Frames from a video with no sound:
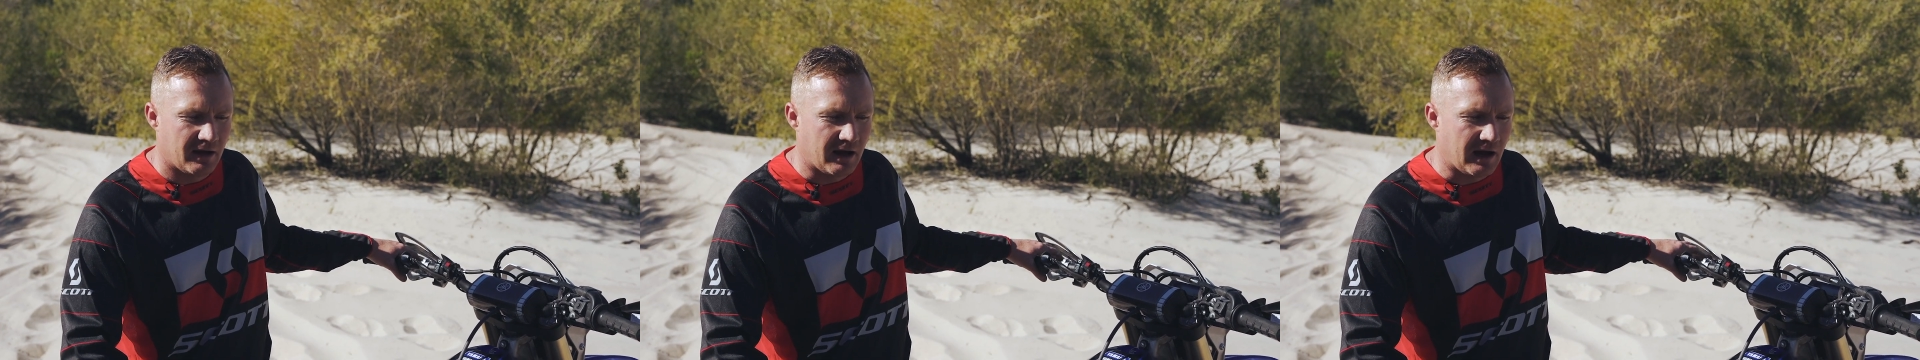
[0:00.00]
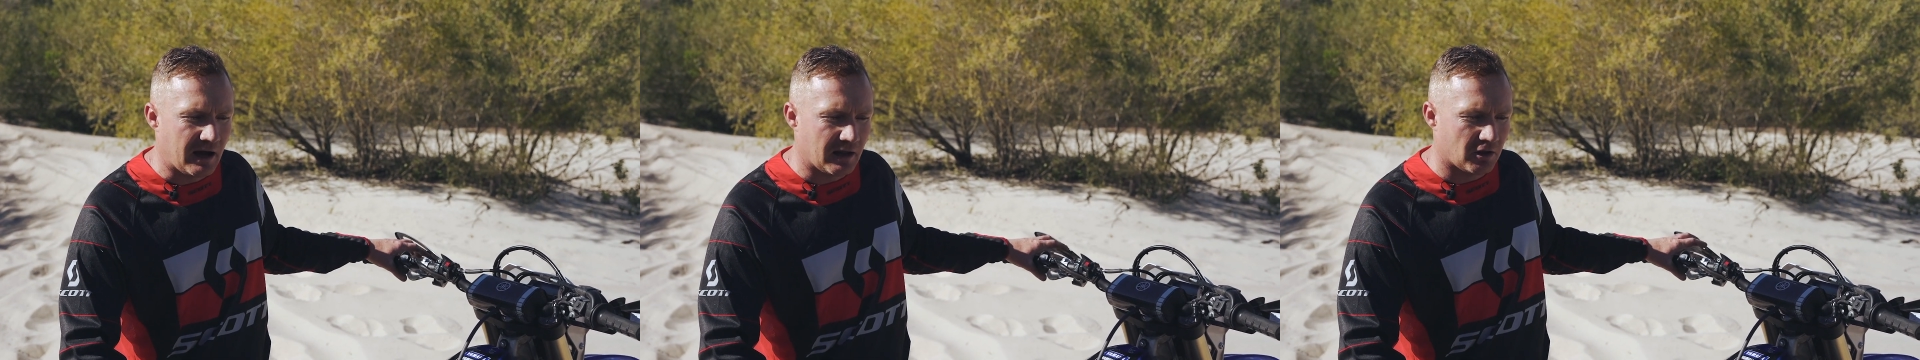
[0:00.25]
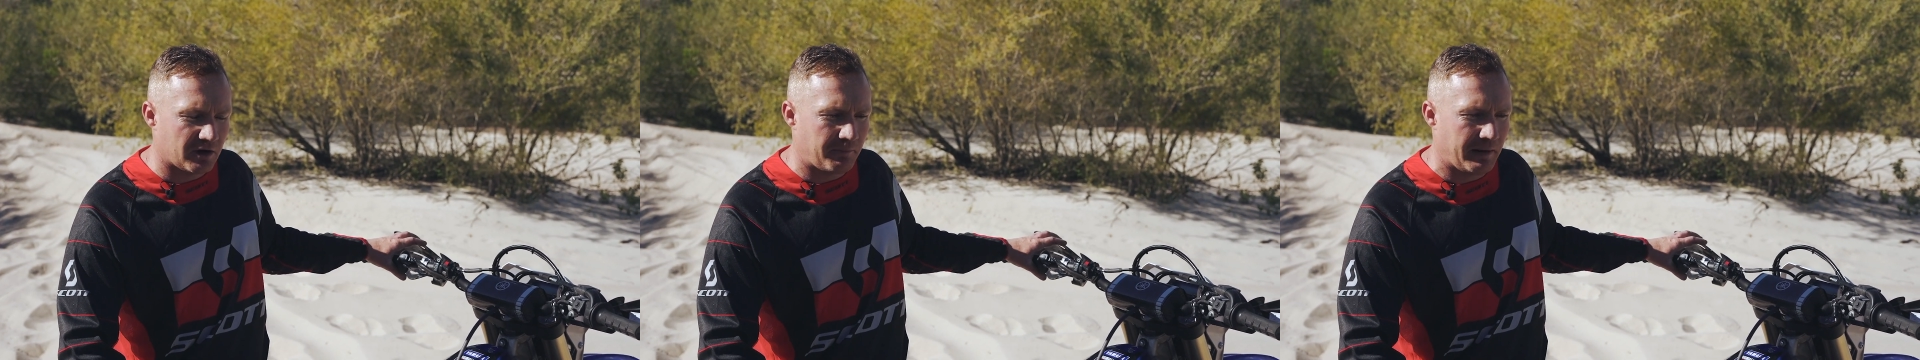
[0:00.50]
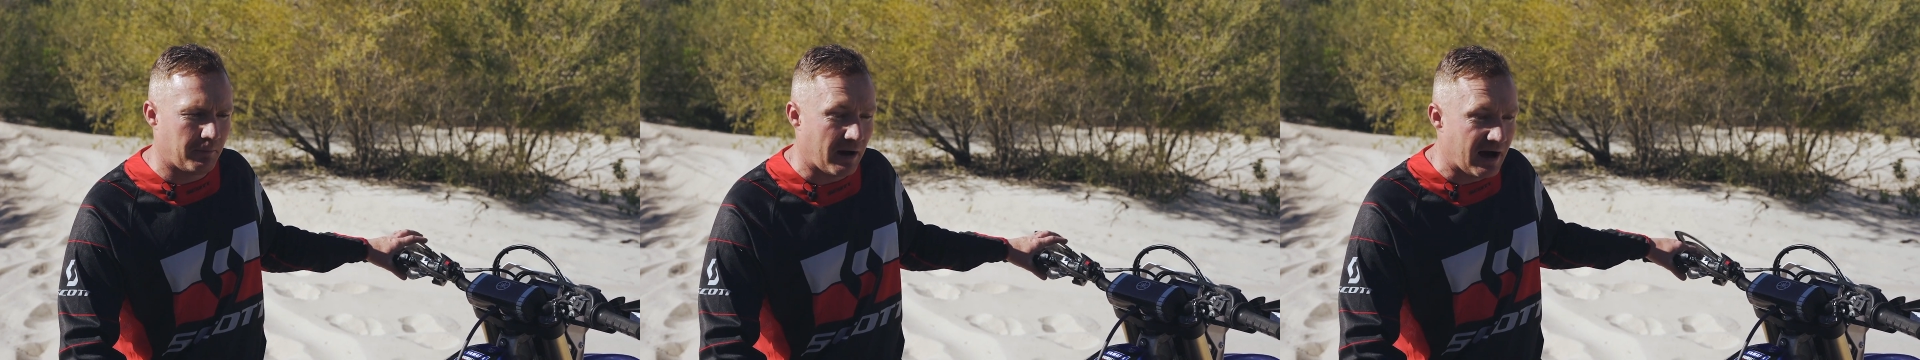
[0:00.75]
A lot of
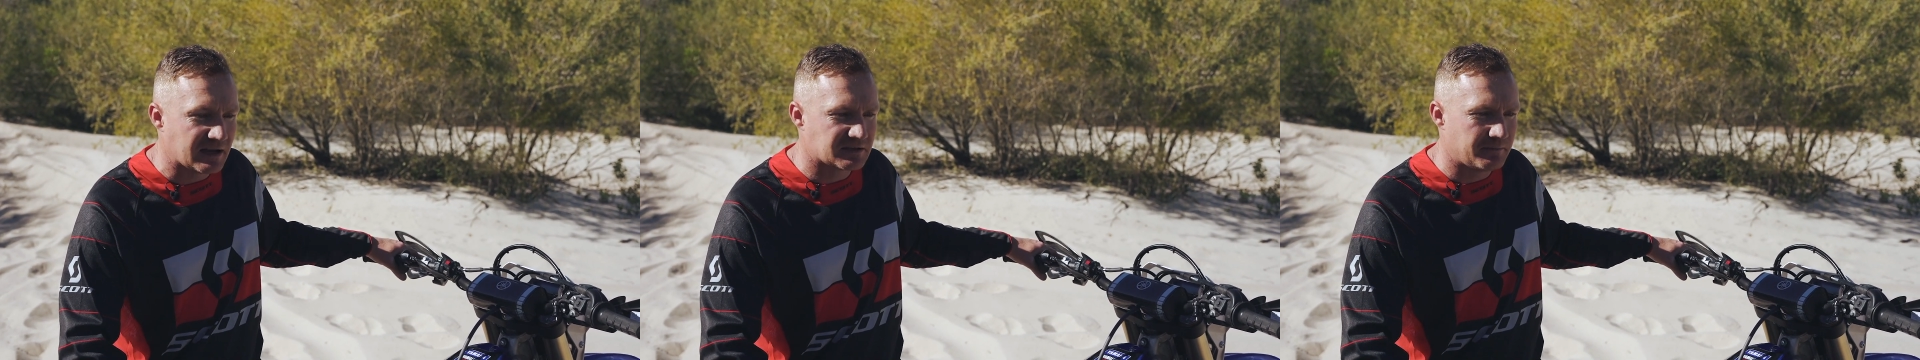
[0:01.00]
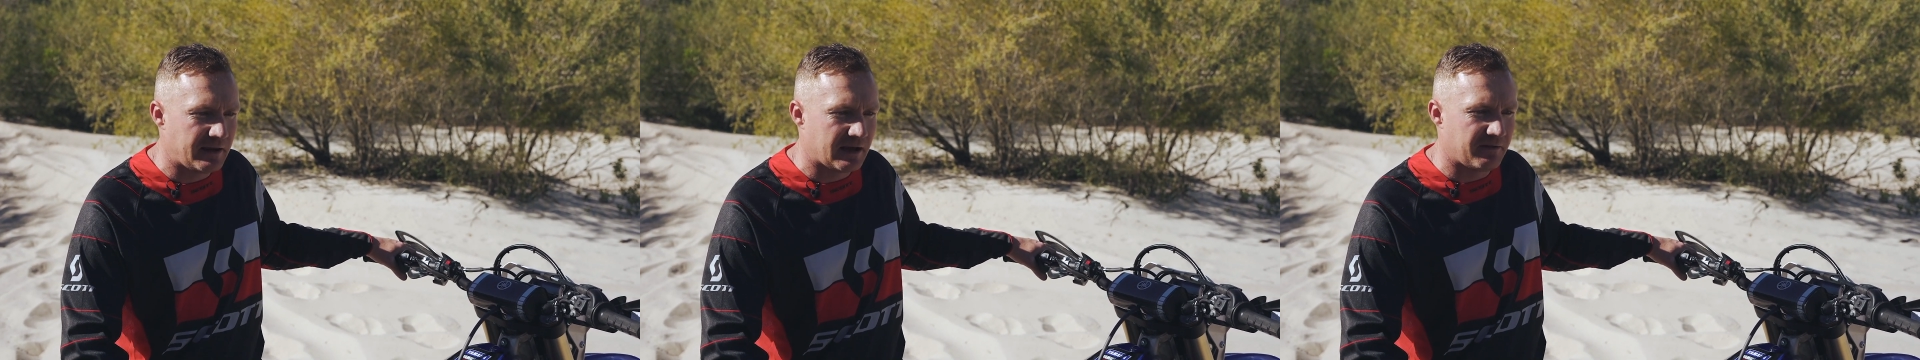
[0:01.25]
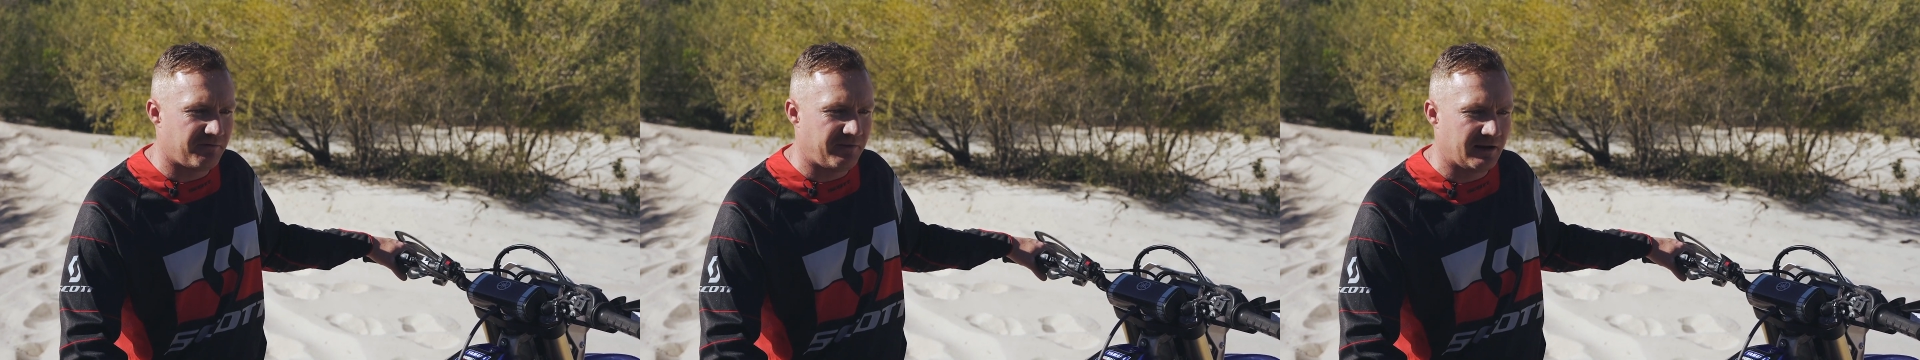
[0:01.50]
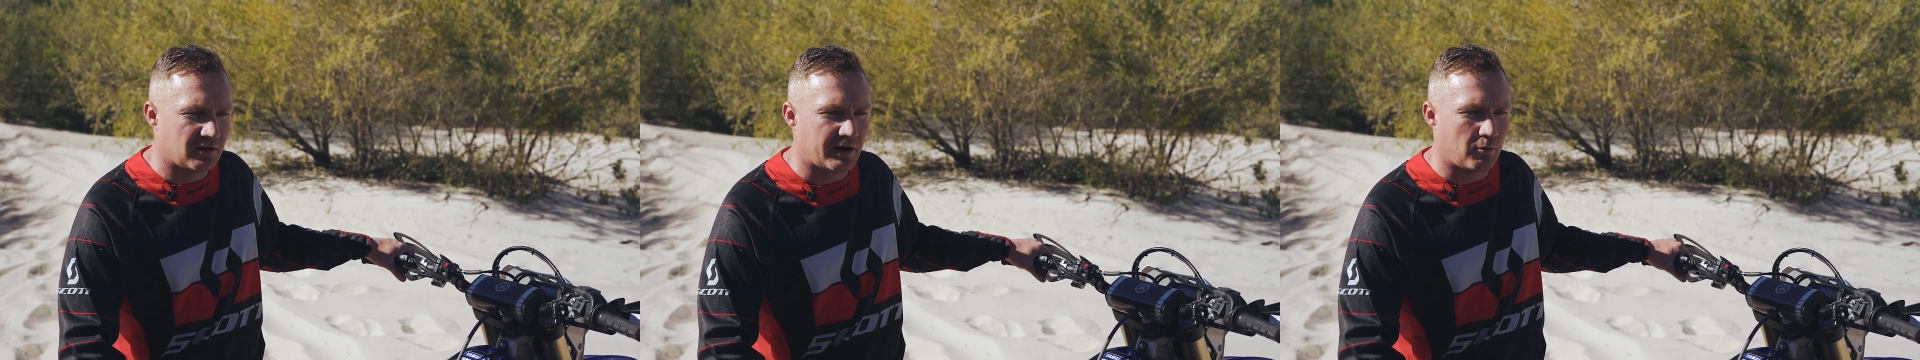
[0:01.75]
people ask me out at
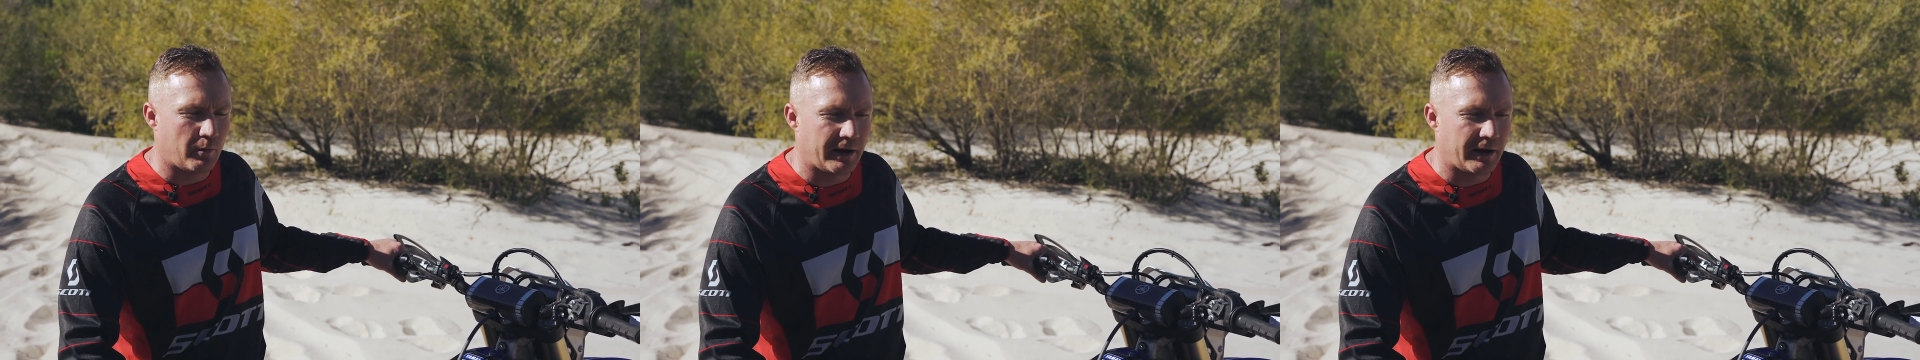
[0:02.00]
Fink, like,